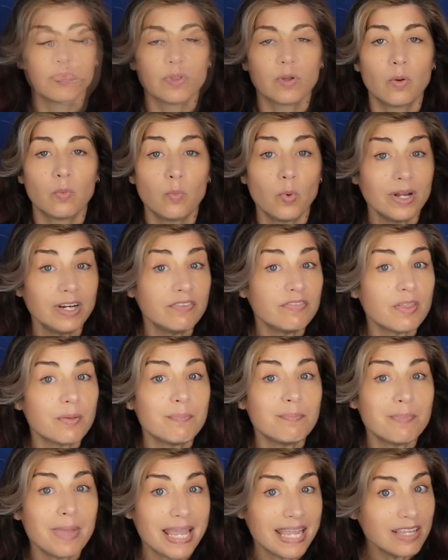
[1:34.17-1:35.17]
One of the
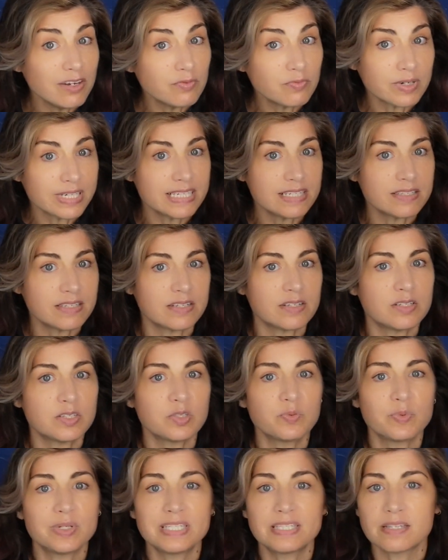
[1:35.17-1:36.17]
main reasons
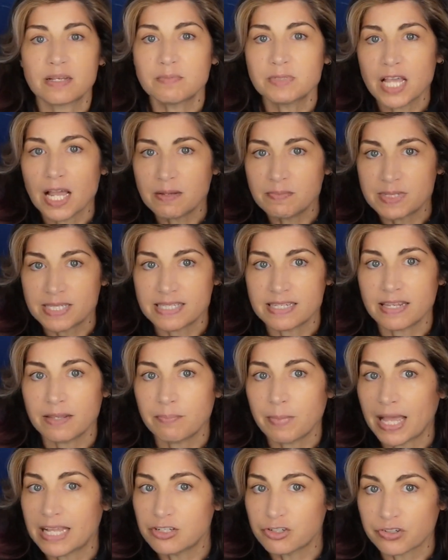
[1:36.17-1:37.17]
we sometimes skip
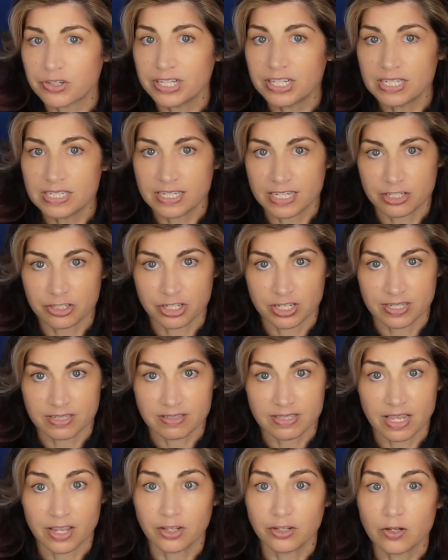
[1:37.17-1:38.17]
entry conditions
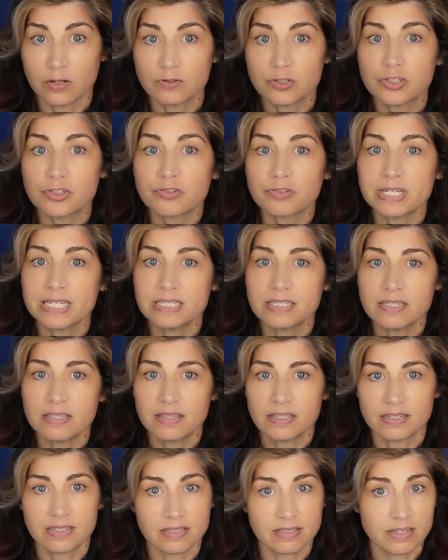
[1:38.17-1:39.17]
and go straight to the
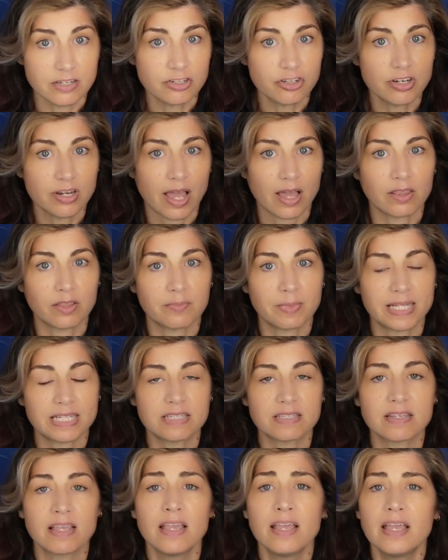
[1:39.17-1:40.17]
decision elements
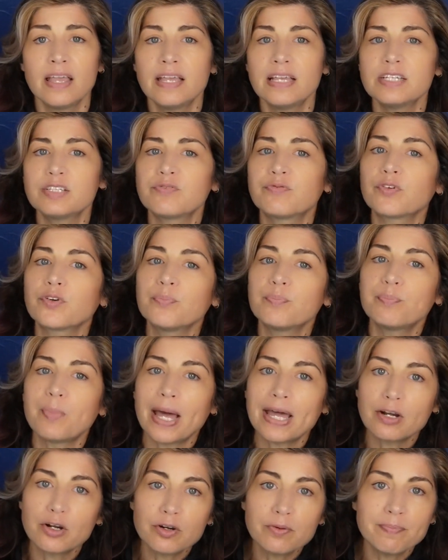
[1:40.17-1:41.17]
is for
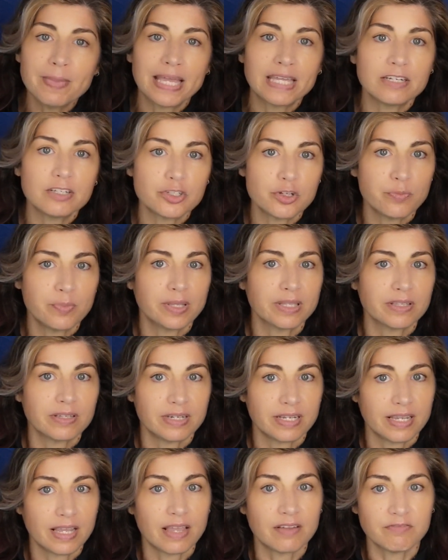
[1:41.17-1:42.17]
better
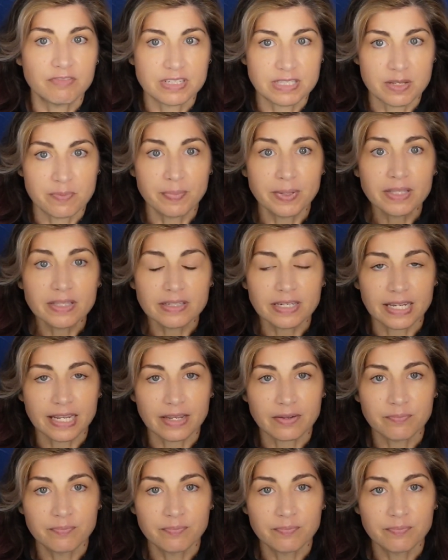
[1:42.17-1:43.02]
manageability and visibility.